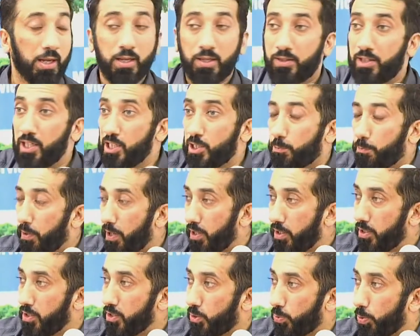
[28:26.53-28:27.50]
These
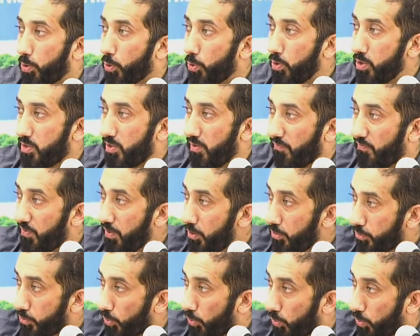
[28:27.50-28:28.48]
parents were going to
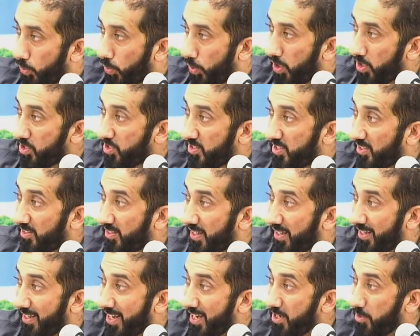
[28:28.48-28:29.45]
feel so crushed that
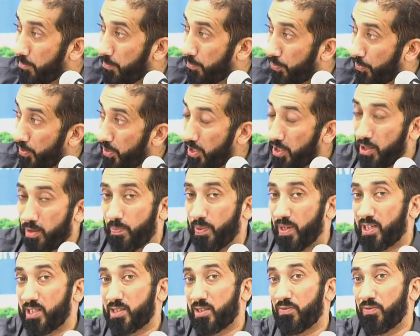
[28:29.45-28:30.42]
they can't breathe
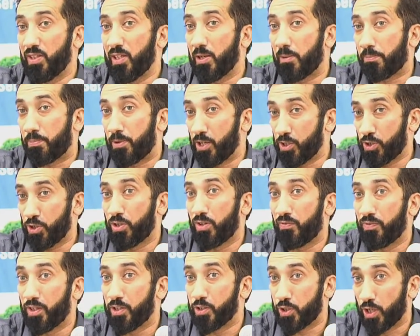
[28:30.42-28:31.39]
because of the oppression
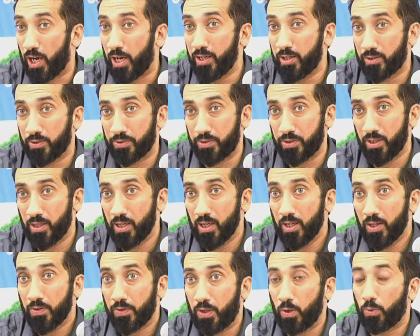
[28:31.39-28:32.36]
of their child.
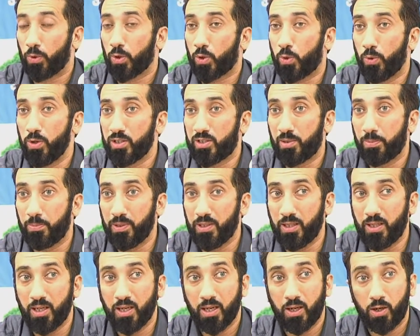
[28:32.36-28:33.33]
They were going to
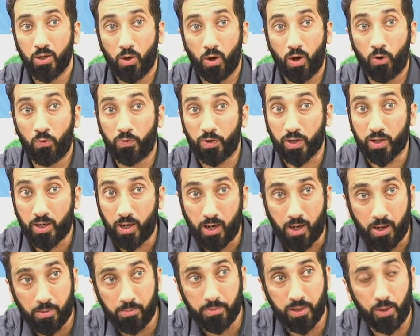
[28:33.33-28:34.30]
be
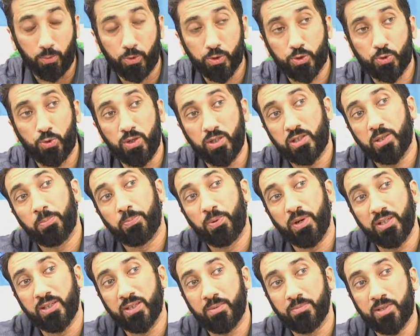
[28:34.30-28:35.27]
overcome. It was going to
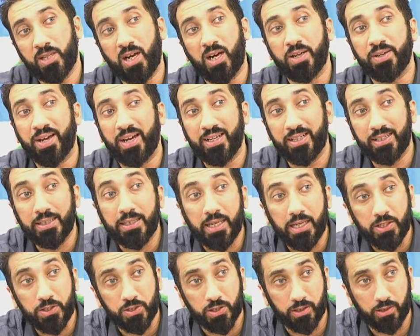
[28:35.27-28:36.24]
bring them to
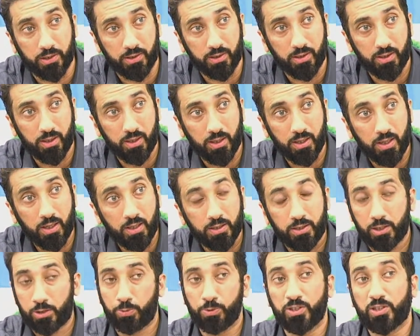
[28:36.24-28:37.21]
annihilation.
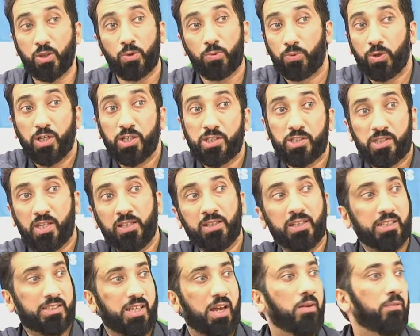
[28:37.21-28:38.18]
This was the worst thing
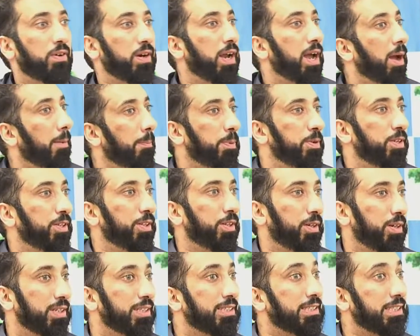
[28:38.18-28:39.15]
that's ever happened in
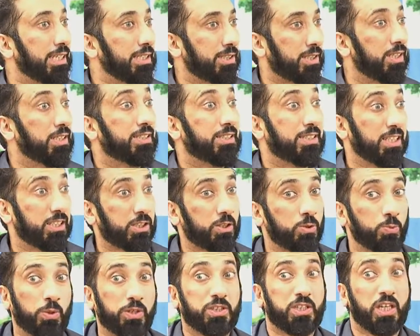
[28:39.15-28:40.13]
their existence. This
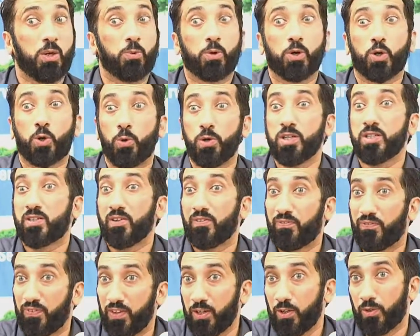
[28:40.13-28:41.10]
is what they were going to
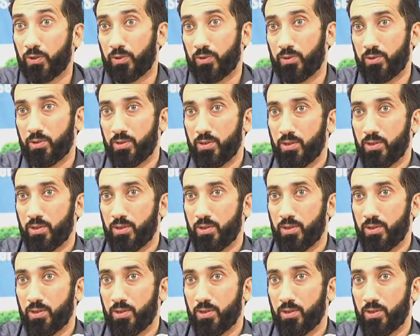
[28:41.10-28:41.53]
feel.